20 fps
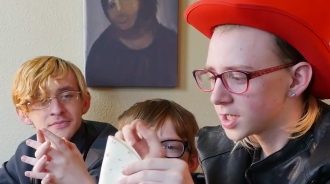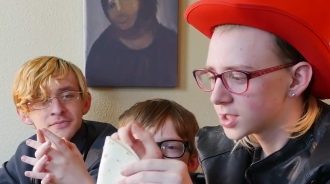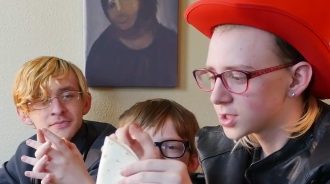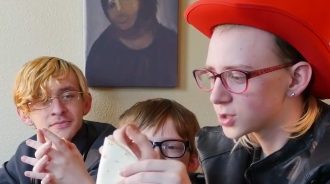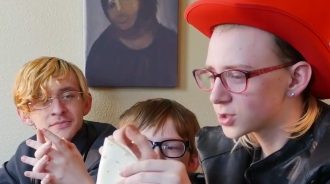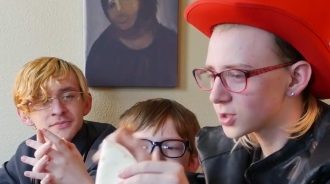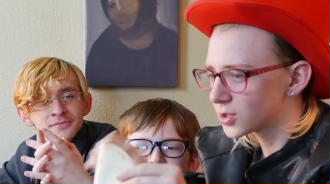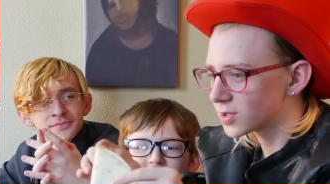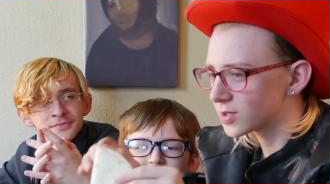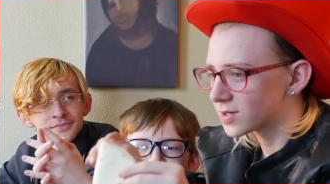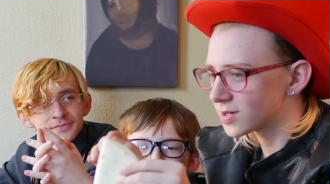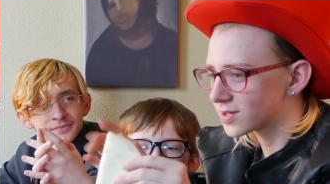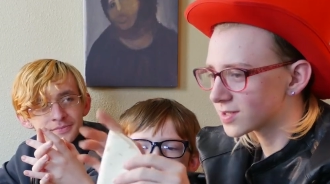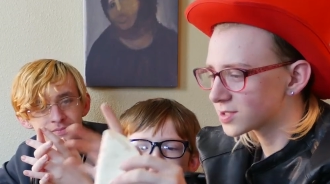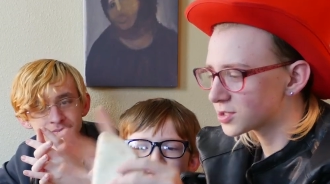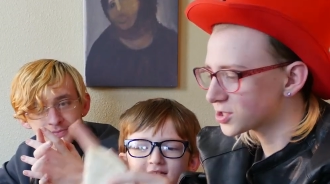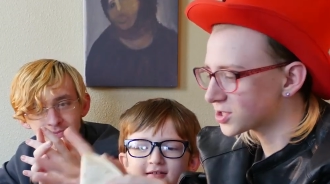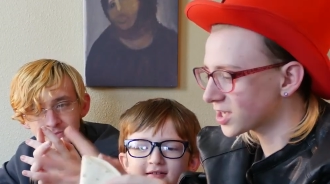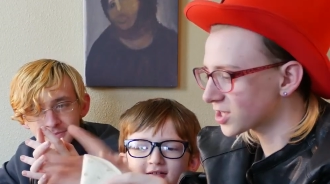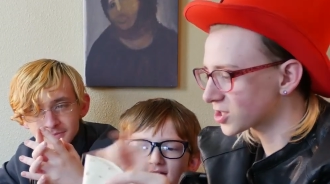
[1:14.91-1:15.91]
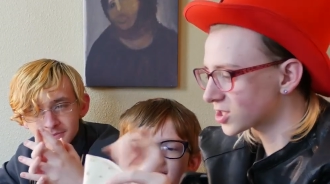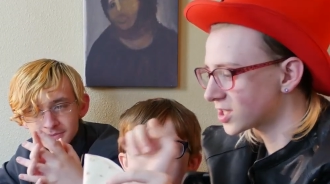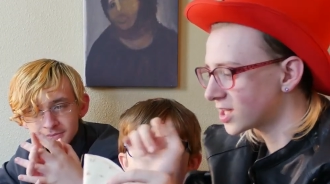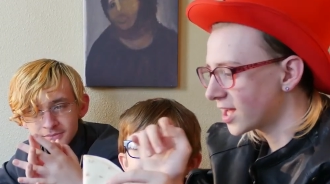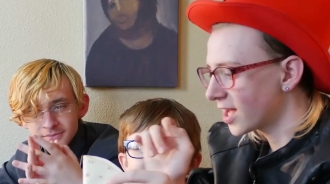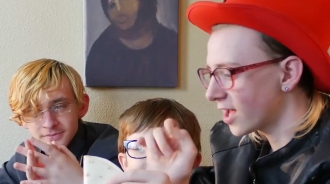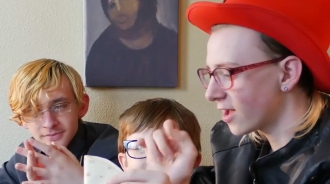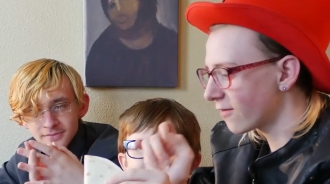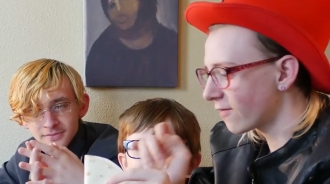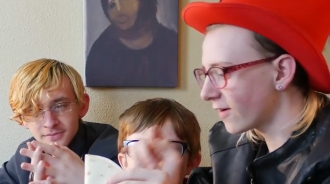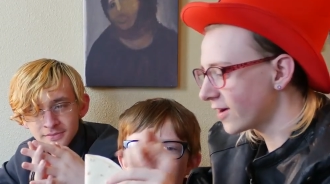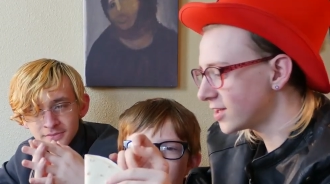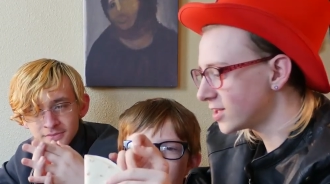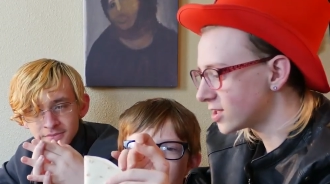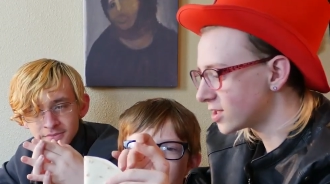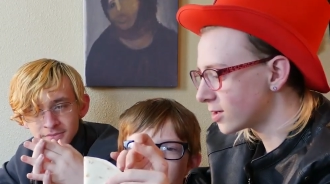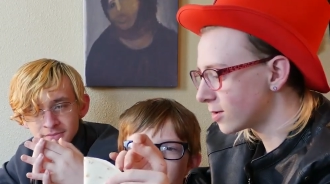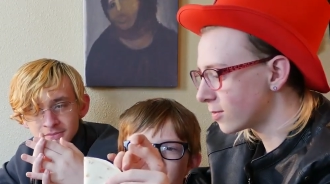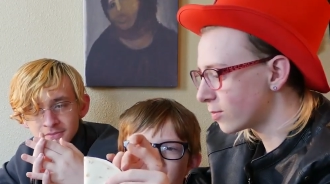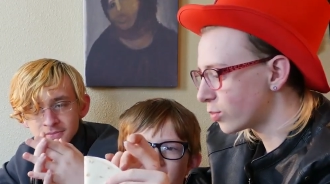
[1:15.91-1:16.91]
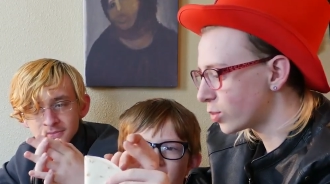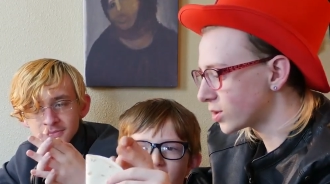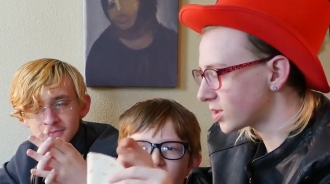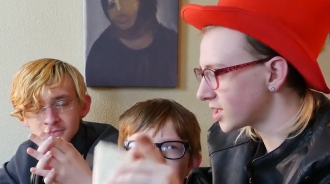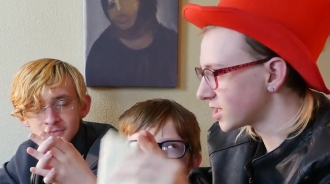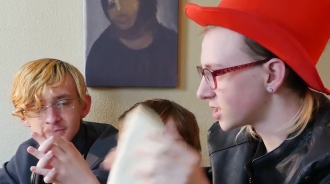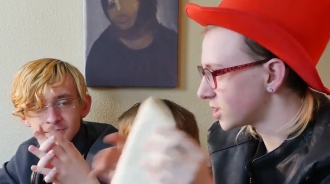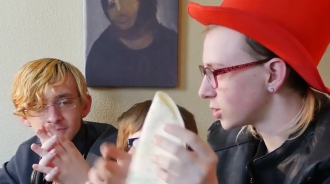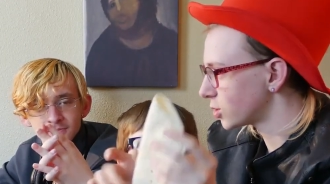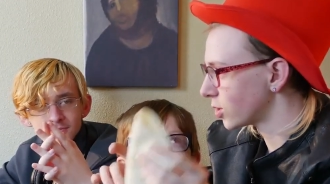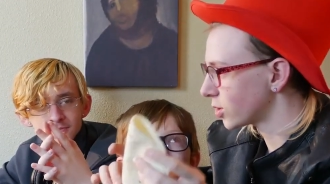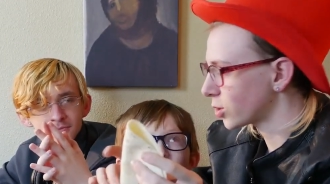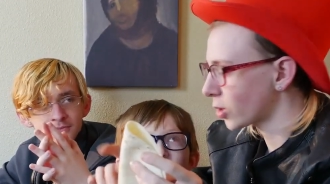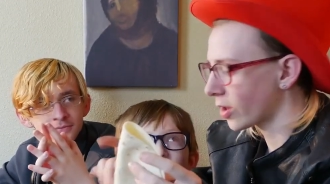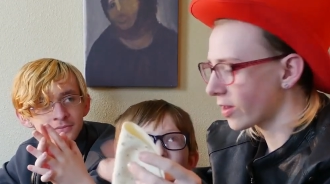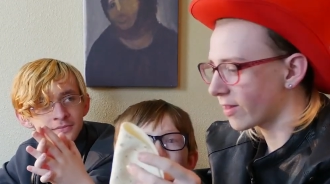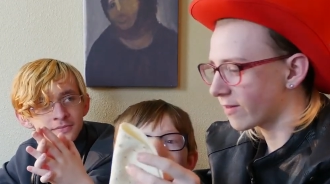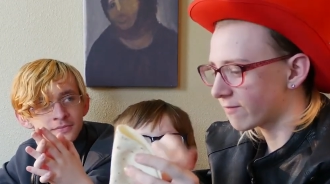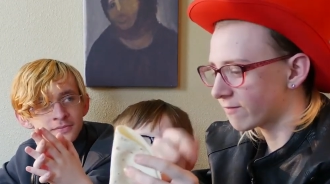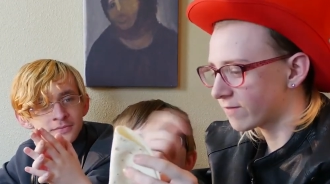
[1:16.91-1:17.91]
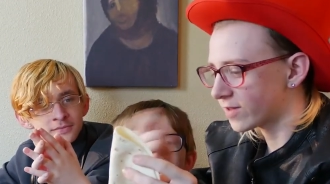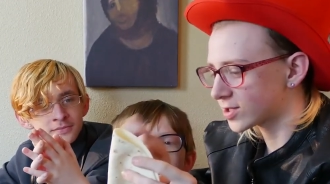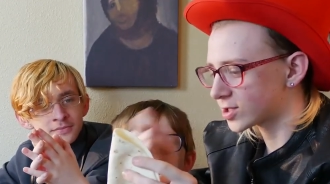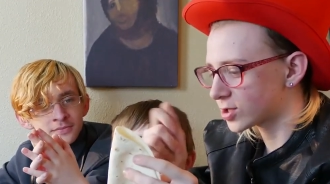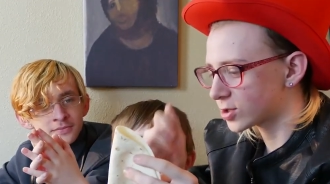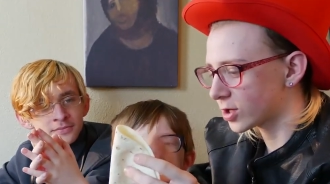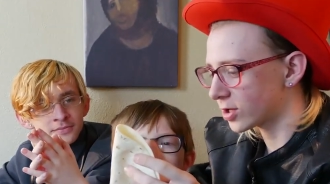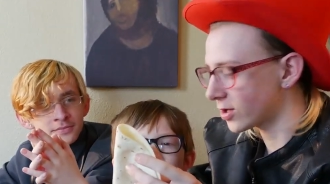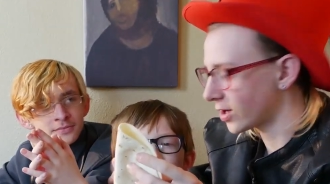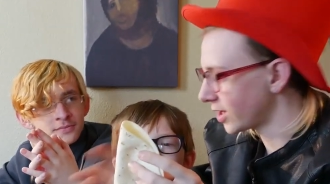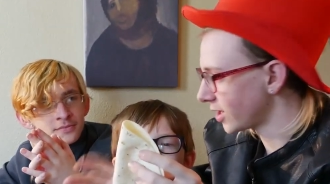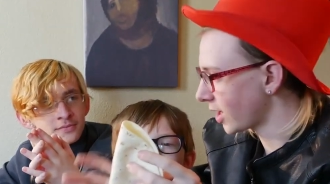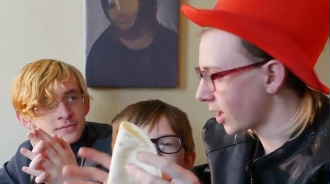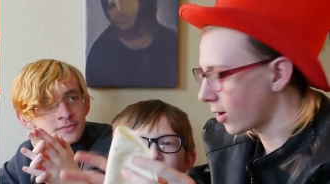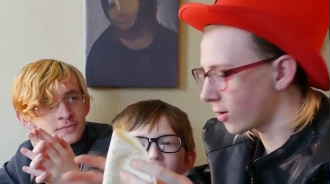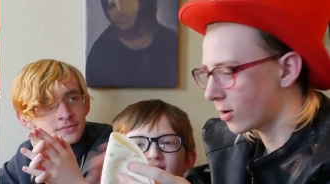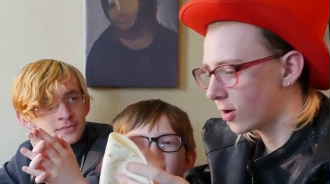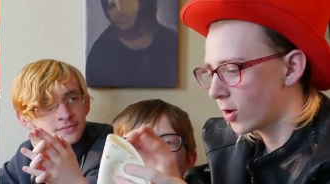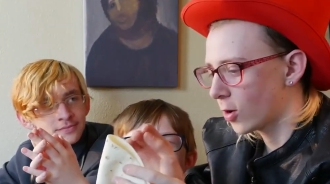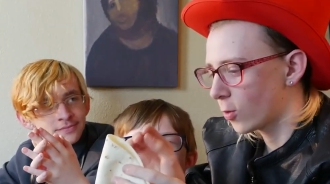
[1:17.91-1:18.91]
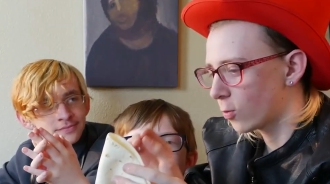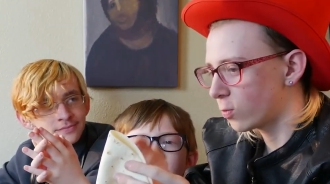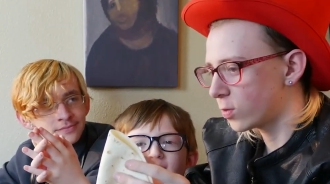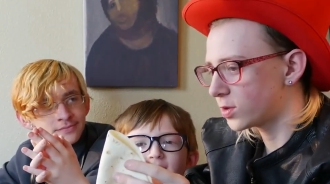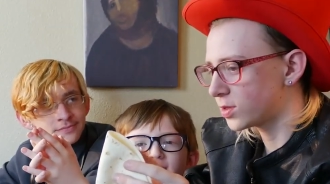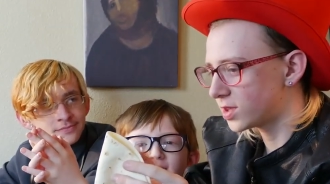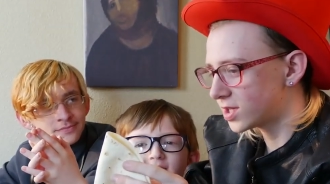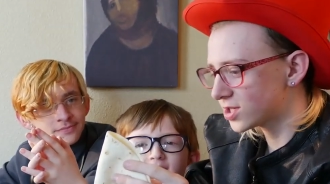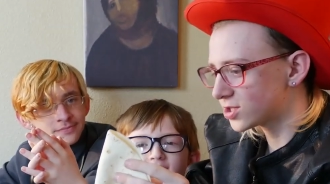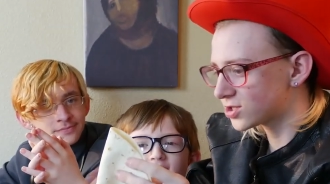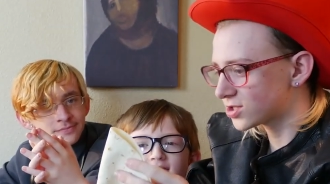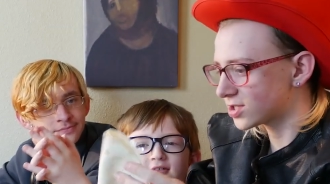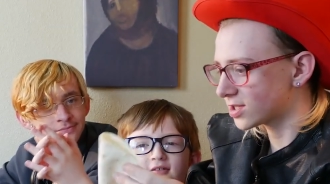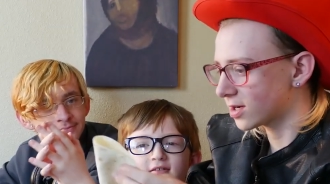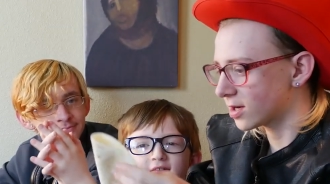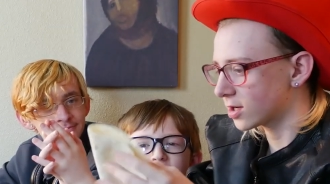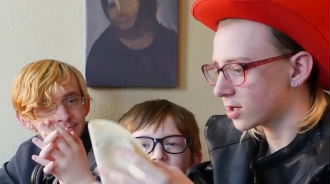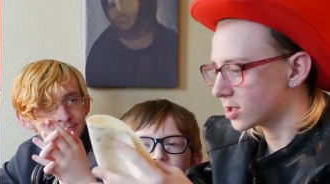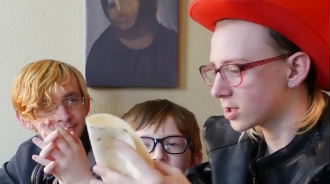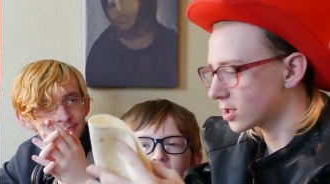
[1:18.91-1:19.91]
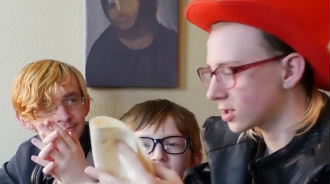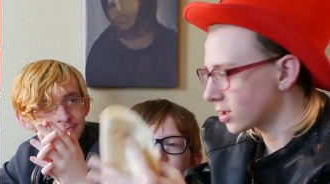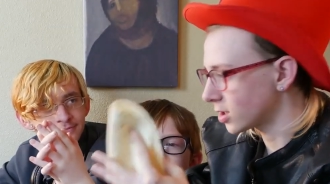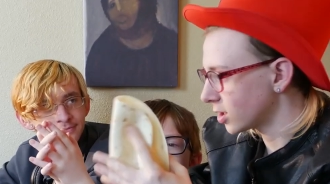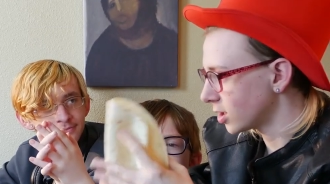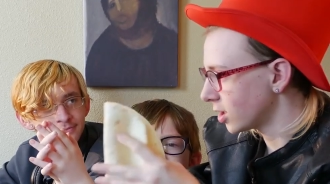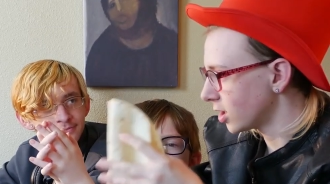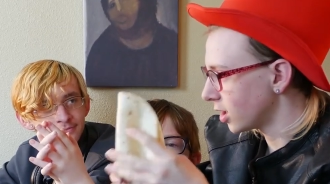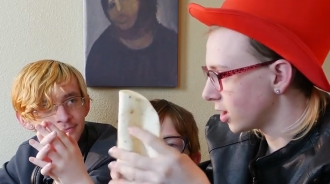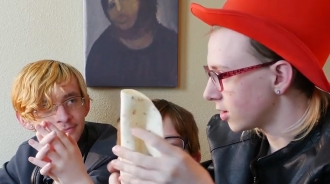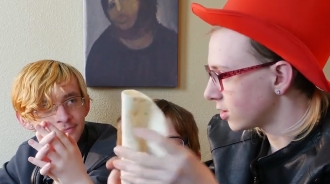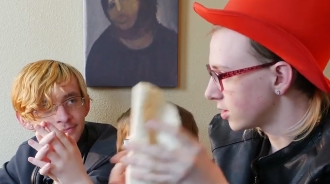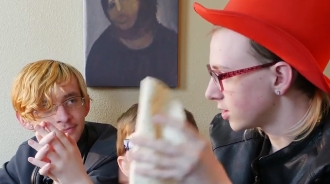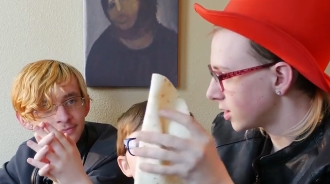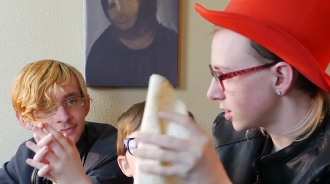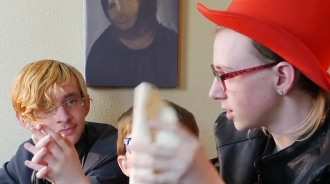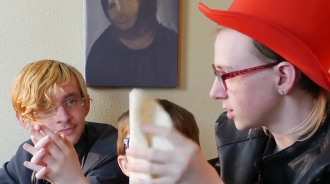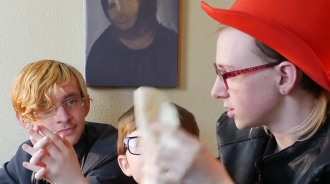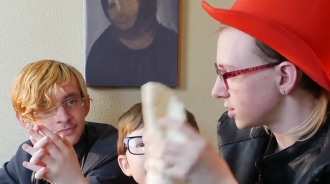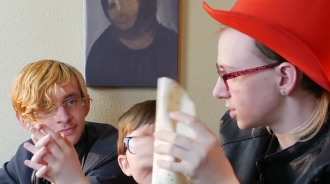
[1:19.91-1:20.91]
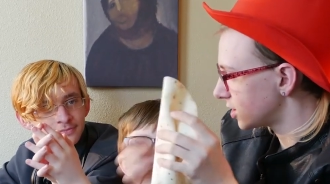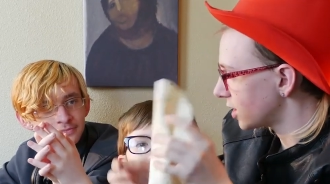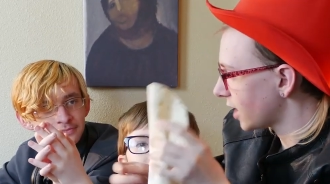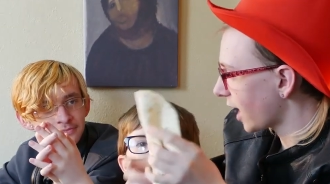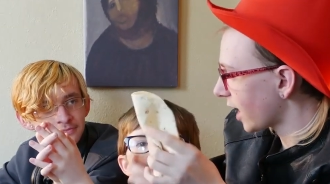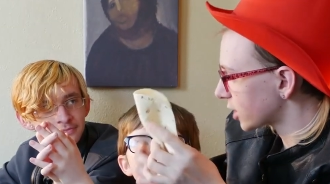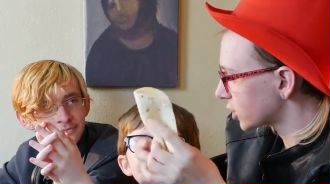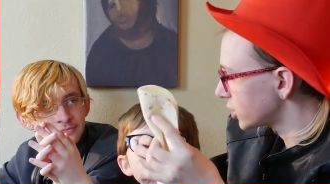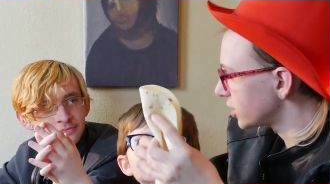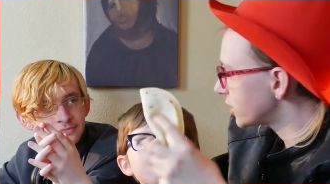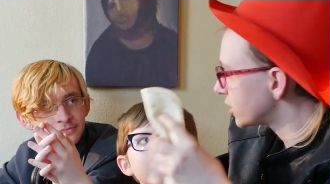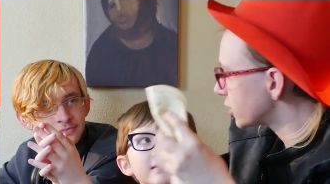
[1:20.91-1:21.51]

Speaker 1: So, just asking, if I put this into the toilet and flush it toilet right now, would this actually